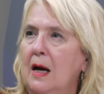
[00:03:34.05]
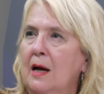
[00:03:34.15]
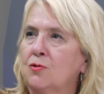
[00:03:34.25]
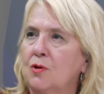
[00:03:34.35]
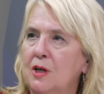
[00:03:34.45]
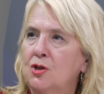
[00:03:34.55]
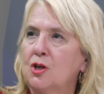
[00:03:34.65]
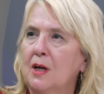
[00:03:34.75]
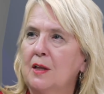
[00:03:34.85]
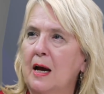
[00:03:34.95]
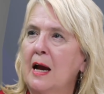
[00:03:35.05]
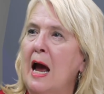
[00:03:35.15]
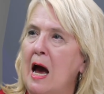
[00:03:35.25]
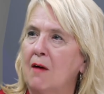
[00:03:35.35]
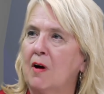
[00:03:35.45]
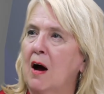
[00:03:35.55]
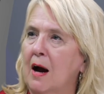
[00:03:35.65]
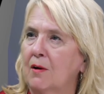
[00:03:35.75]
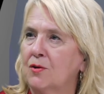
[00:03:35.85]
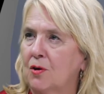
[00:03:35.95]
And traditionally, they have a
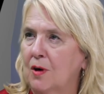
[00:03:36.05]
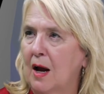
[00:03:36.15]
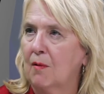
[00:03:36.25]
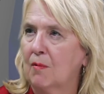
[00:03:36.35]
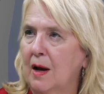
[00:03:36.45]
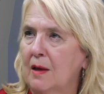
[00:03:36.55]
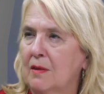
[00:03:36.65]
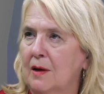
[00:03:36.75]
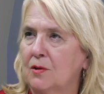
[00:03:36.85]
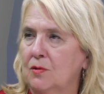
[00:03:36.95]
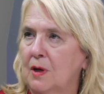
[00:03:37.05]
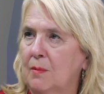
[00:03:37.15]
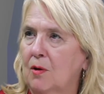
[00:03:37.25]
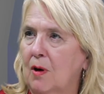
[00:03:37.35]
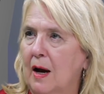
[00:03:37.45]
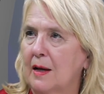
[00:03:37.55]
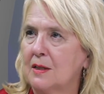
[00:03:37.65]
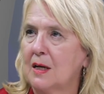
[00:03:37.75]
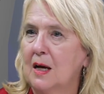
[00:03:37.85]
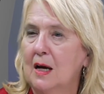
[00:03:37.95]
higher turnout rate than do
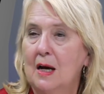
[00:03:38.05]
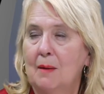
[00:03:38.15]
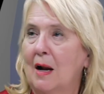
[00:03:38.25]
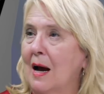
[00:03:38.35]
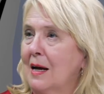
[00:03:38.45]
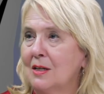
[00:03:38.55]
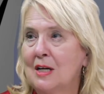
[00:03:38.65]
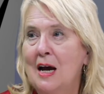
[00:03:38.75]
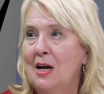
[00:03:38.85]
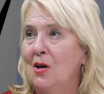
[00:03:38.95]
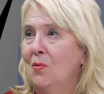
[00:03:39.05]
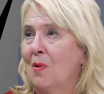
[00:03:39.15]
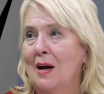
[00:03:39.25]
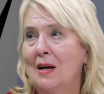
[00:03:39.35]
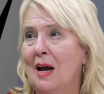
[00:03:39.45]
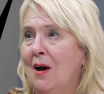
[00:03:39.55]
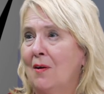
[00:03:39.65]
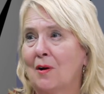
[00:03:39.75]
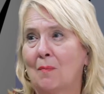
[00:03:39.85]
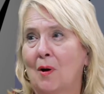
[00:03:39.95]
Democrats. But I can tell you right
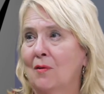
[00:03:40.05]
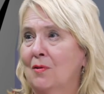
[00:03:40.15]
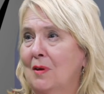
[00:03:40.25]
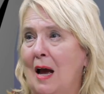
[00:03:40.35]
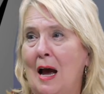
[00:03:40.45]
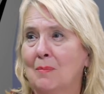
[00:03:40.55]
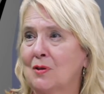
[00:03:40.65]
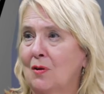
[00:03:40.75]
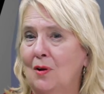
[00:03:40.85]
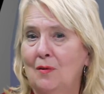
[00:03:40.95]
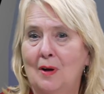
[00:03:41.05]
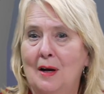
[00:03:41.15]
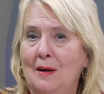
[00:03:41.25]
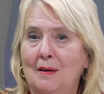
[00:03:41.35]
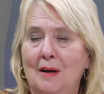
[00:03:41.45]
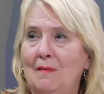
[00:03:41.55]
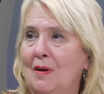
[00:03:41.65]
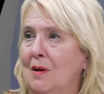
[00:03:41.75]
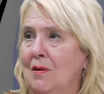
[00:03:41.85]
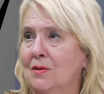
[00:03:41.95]
now, they're both absolutely
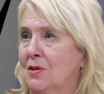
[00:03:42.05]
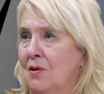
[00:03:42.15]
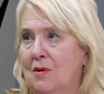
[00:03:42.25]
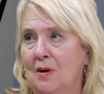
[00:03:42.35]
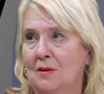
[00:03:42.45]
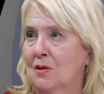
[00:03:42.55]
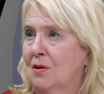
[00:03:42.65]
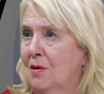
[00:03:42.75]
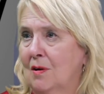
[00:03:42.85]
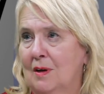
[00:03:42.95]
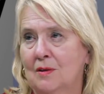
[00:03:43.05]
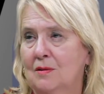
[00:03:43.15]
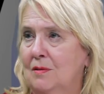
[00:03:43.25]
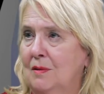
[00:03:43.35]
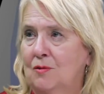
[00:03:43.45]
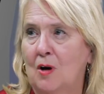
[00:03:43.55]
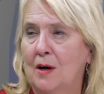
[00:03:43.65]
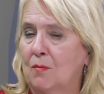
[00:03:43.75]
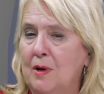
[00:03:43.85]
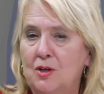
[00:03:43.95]
leaving no stone unturned and
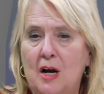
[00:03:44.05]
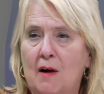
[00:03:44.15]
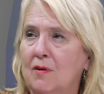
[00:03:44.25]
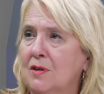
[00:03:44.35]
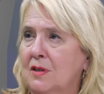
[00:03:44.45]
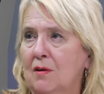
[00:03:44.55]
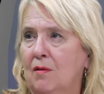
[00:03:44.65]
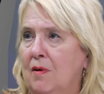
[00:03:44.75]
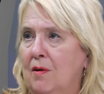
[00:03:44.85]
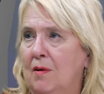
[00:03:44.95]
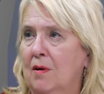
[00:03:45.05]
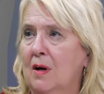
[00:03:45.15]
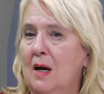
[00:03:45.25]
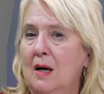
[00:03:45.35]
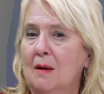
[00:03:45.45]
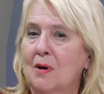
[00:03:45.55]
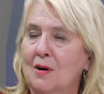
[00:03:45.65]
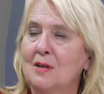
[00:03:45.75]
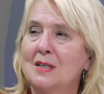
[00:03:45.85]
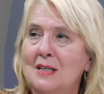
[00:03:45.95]
trying to reach every single voter,
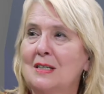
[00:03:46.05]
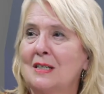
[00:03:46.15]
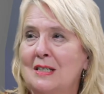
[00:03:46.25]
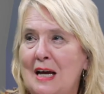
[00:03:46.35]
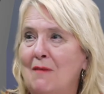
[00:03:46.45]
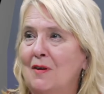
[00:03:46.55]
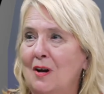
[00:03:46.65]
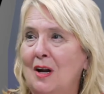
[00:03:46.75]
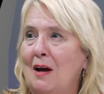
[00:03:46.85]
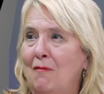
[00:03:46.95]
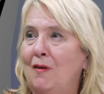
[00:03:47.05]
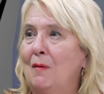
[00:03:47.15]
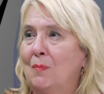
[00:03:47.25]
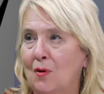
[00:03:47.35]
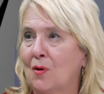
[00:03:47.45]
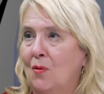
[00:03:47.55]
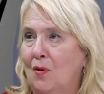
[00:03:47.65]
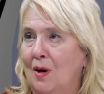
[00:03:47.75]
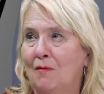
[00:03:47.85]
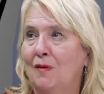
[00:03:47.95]
because this is definitely a flip a
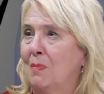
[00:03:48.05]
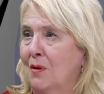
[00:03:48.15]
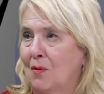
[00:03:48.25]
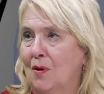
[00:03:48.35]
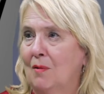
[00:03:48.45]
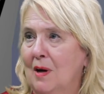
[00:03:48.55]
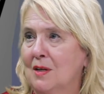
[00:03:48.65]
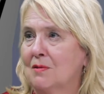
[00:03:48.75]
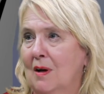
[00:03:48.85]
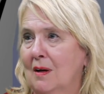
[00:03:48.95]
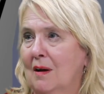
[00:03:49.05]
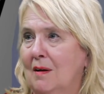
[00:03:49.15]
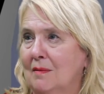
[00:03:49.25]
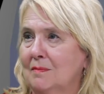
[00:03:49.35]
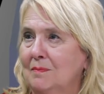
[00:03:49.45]
coin race right now.